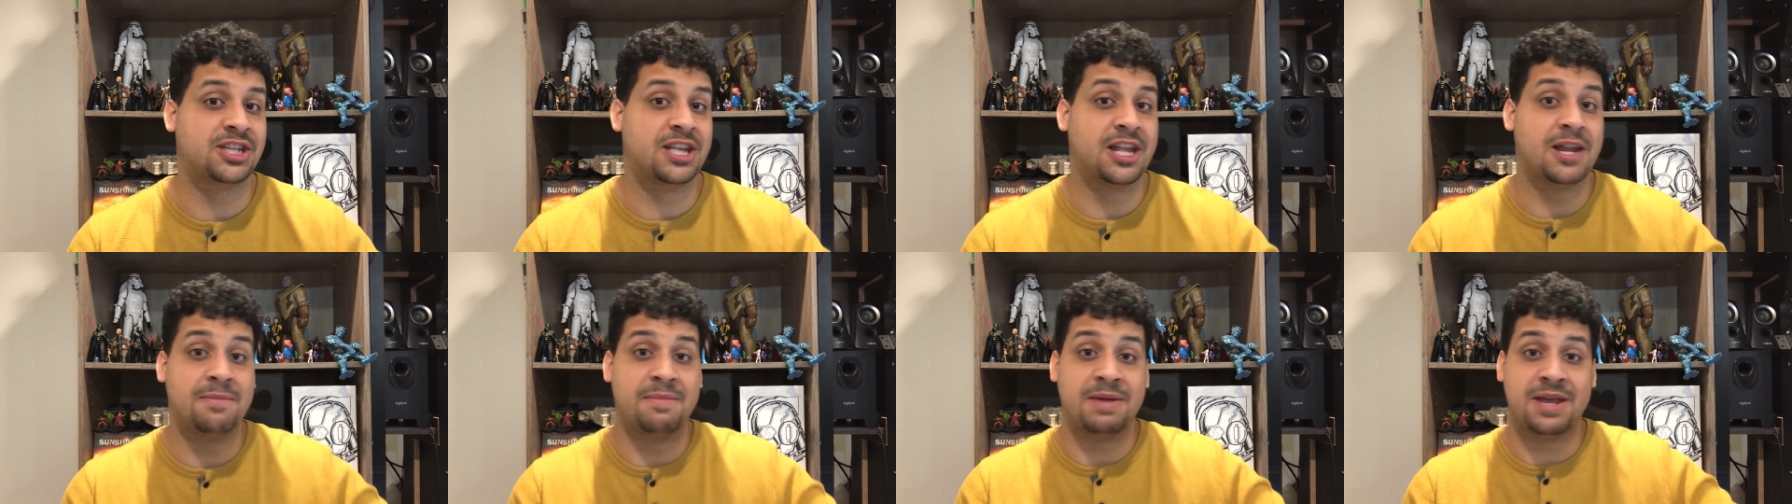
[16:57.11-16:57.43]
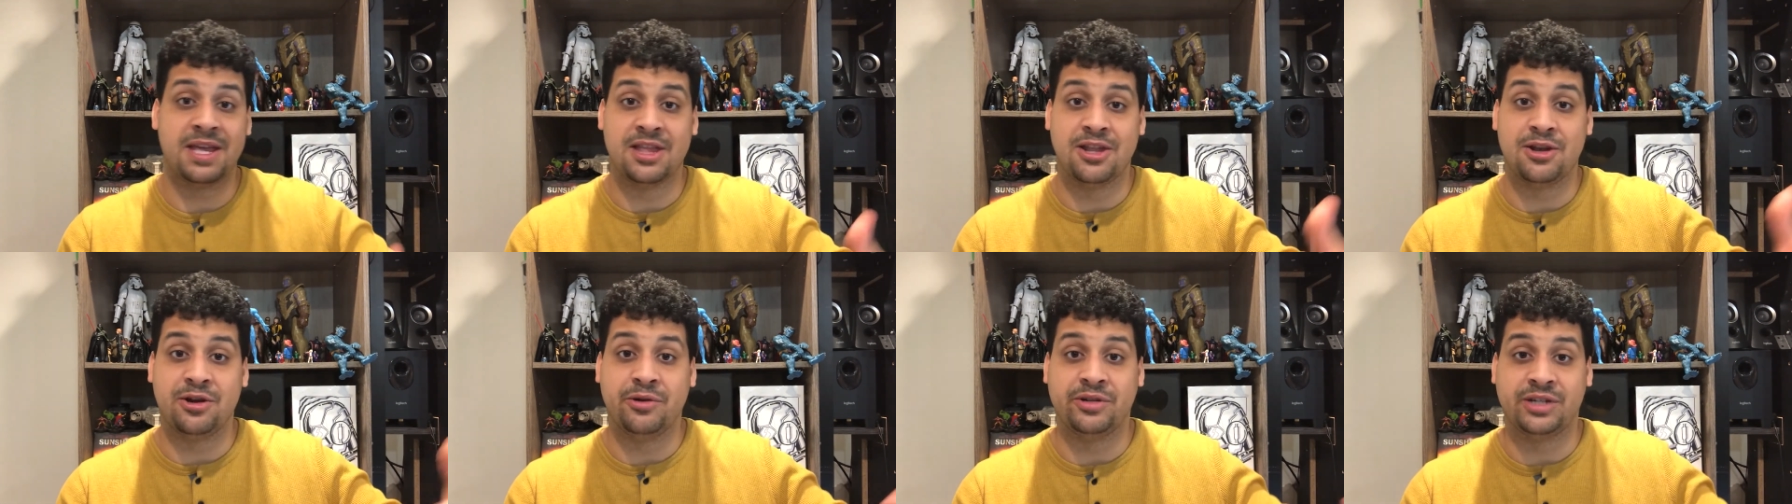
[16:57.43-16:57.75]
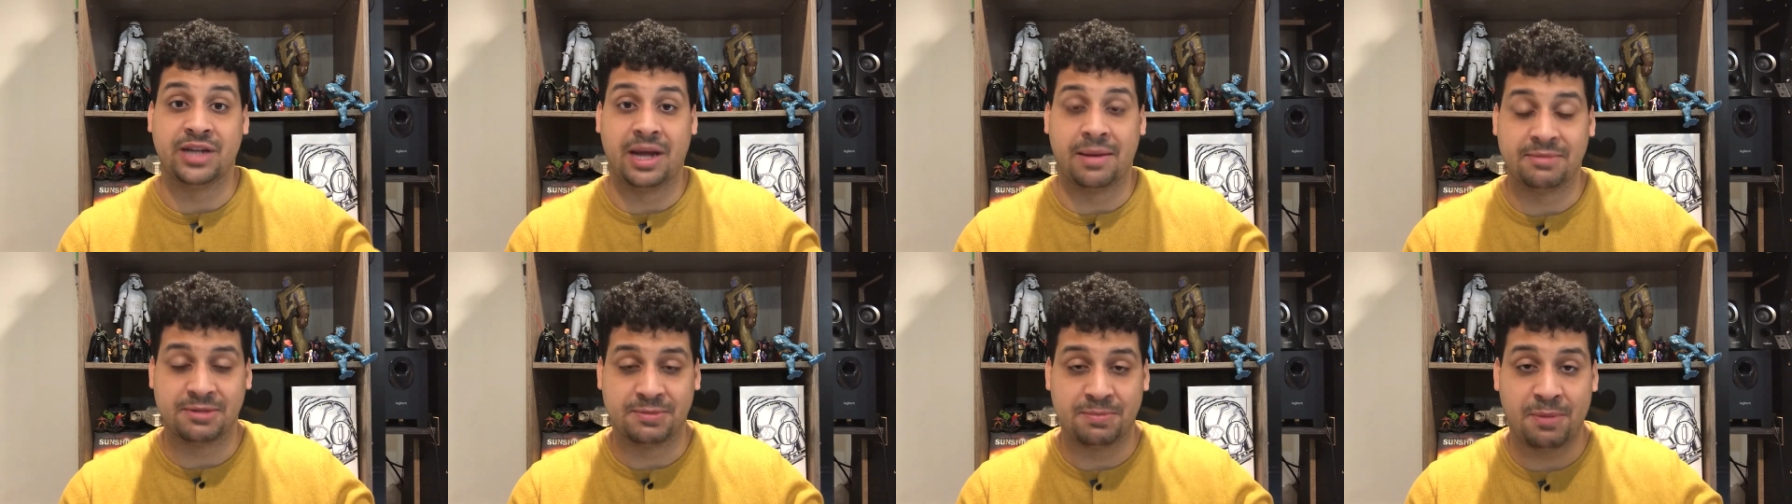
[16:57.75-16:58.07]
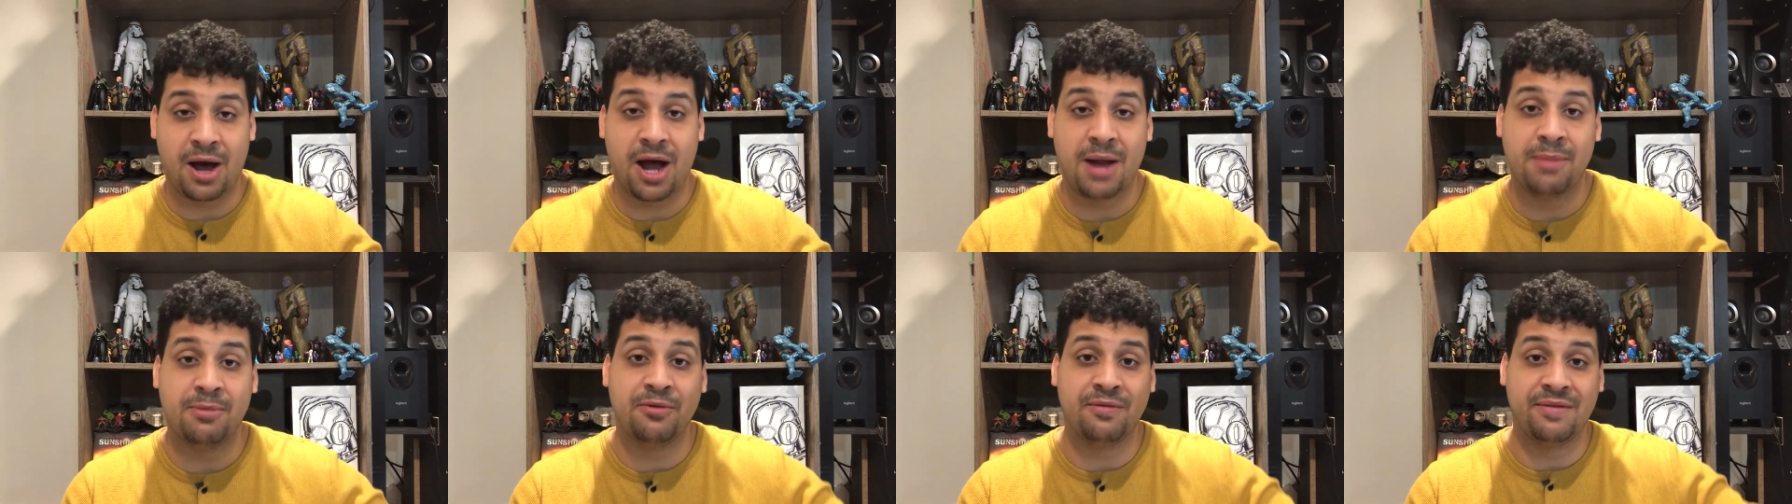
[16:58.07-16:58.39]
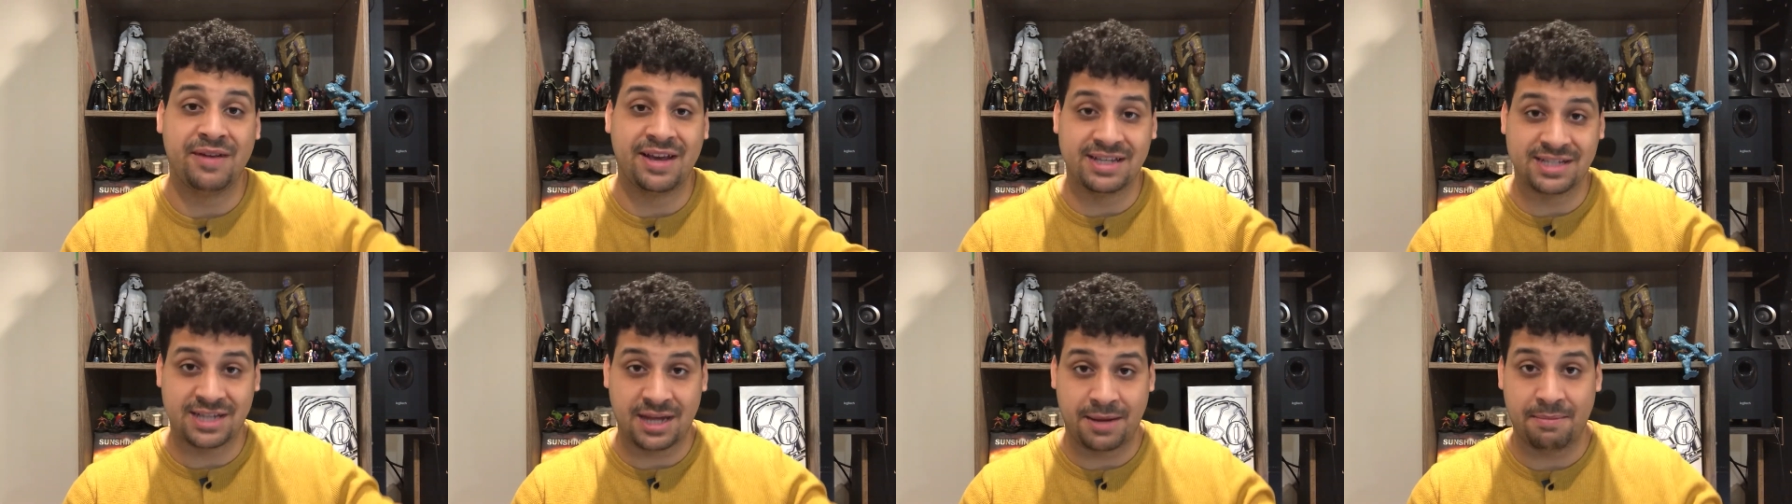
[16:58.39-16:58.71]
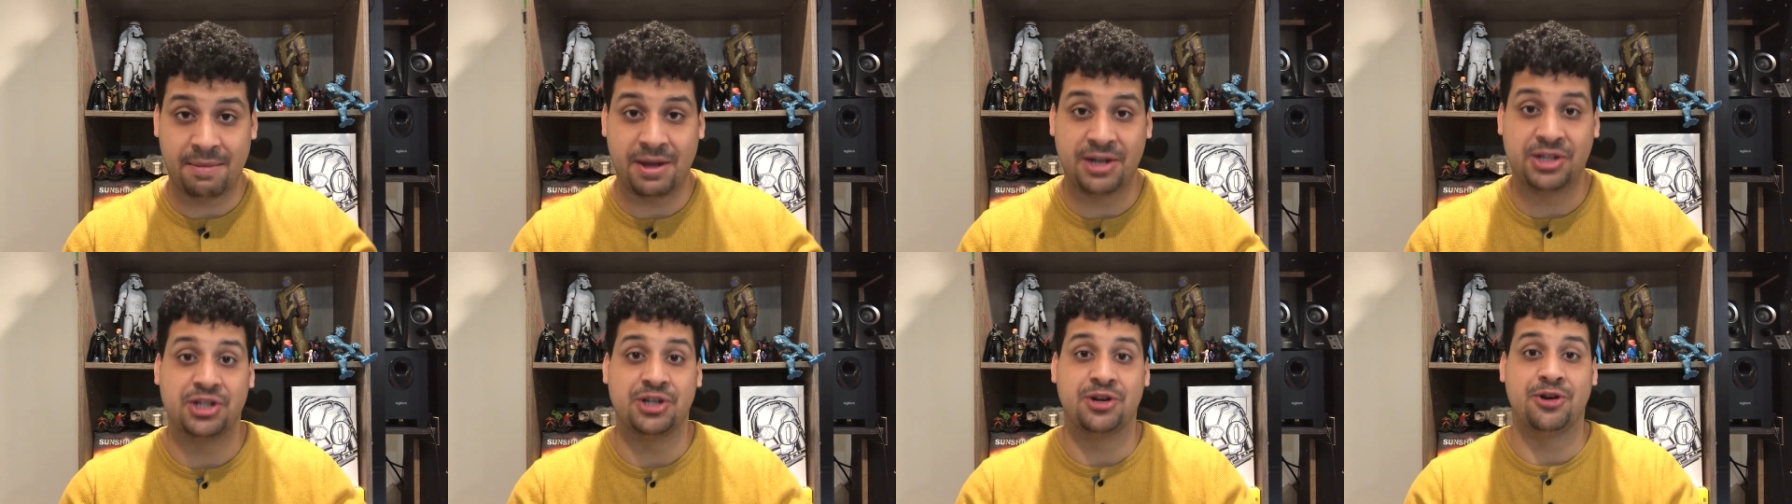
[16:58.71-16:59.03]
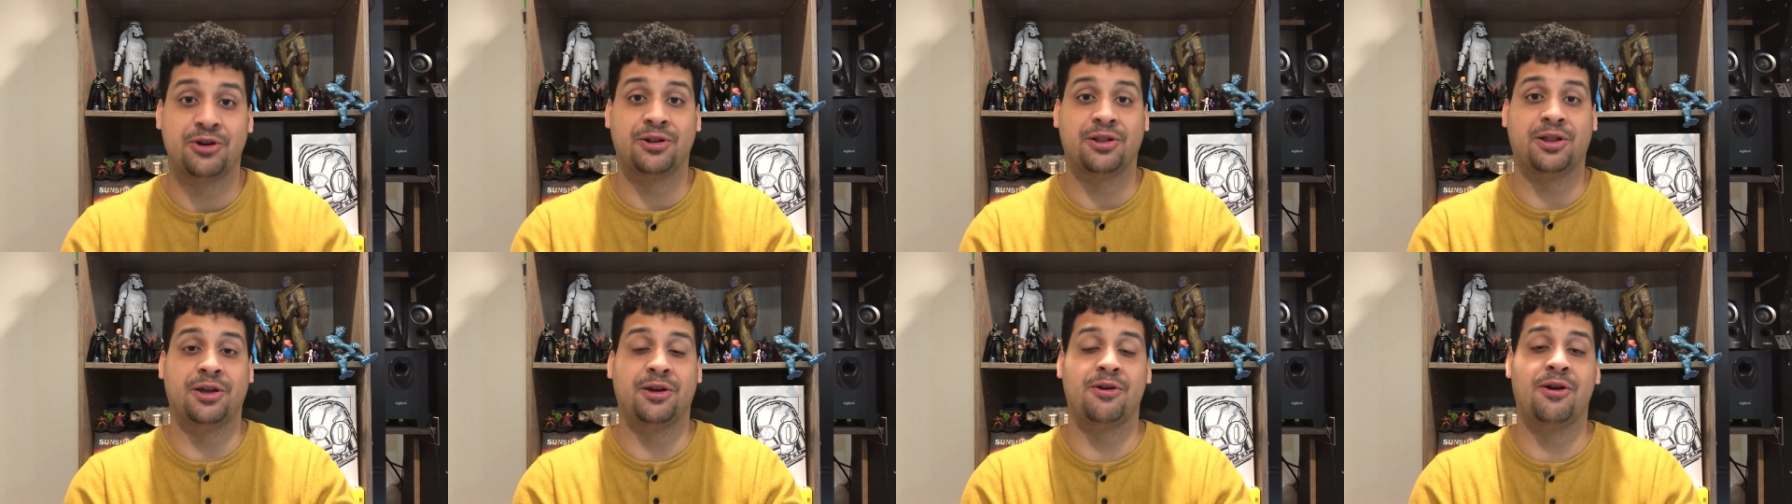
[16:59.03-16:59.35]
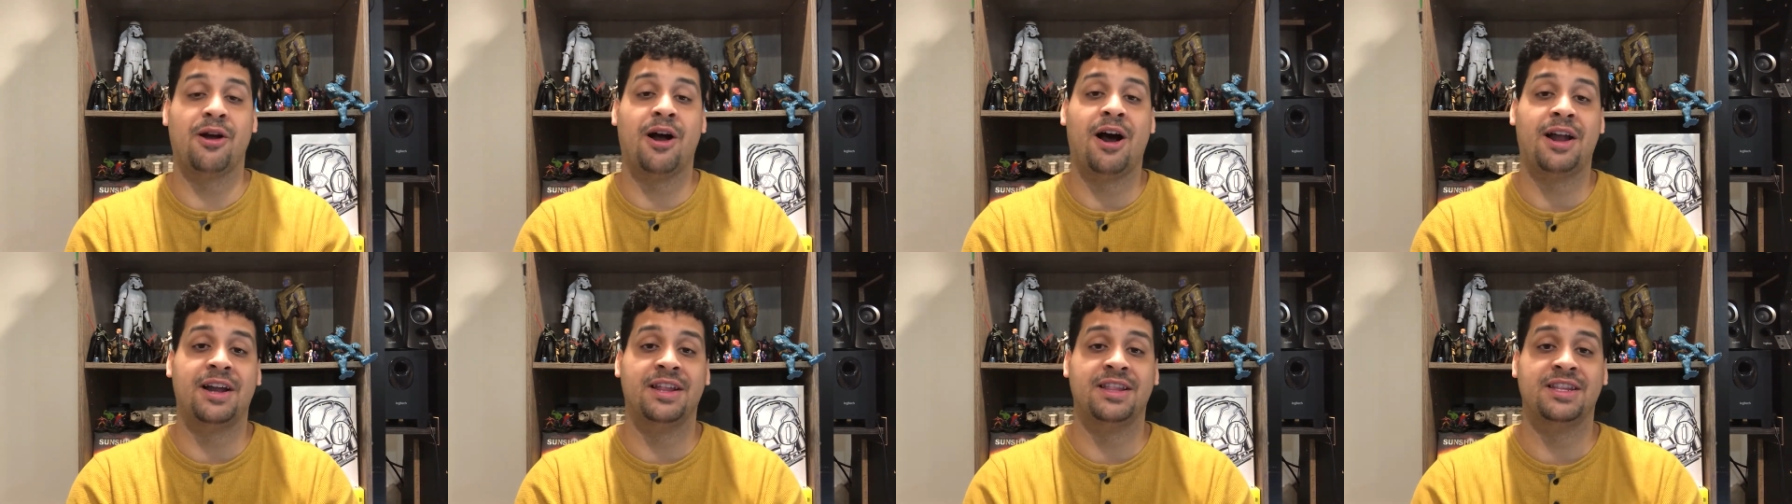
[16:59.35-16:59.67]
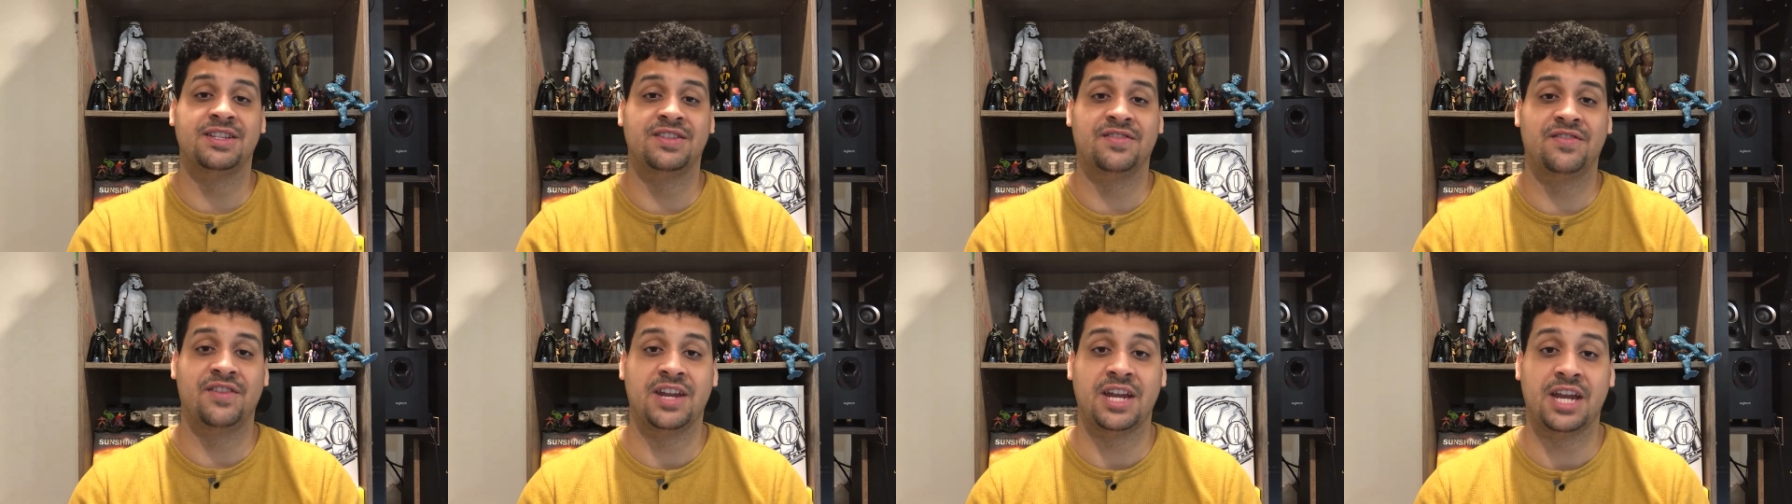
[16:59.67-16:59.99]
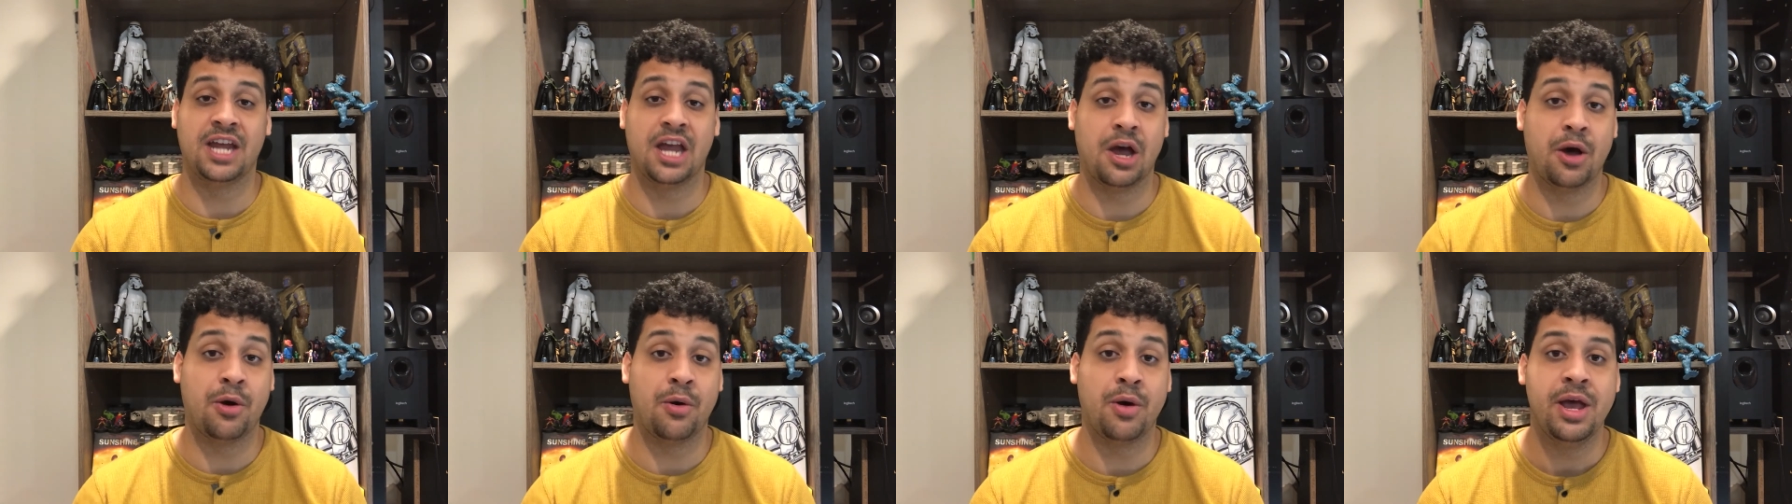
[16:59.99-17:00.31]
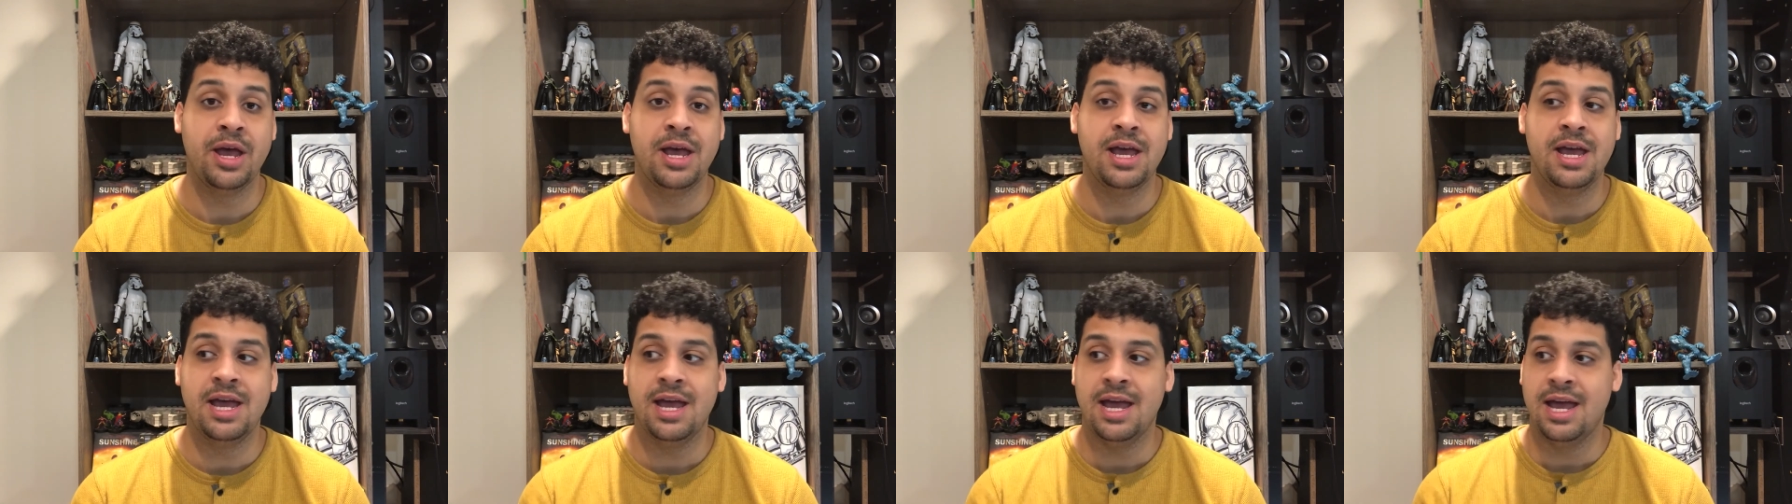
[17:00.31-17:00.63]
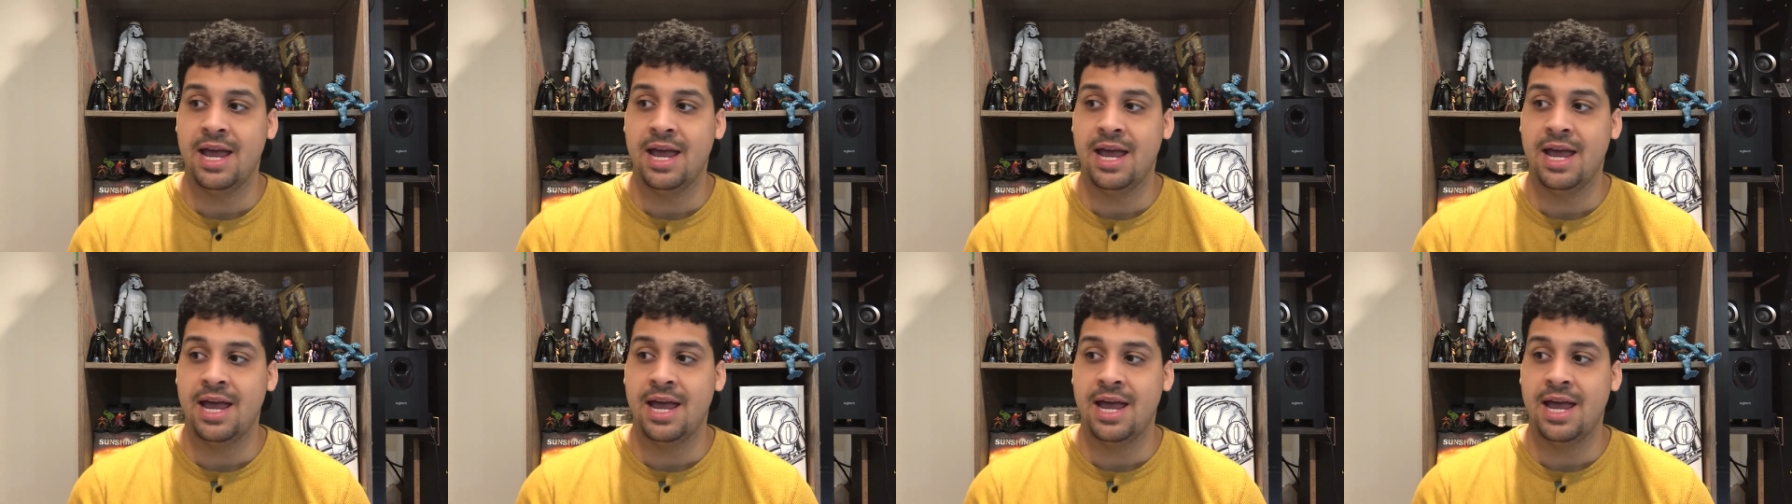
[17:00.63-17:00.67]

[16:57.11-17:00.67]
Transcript: She's going to be in the new James Bond movie, as I mentioned earlier on in this video.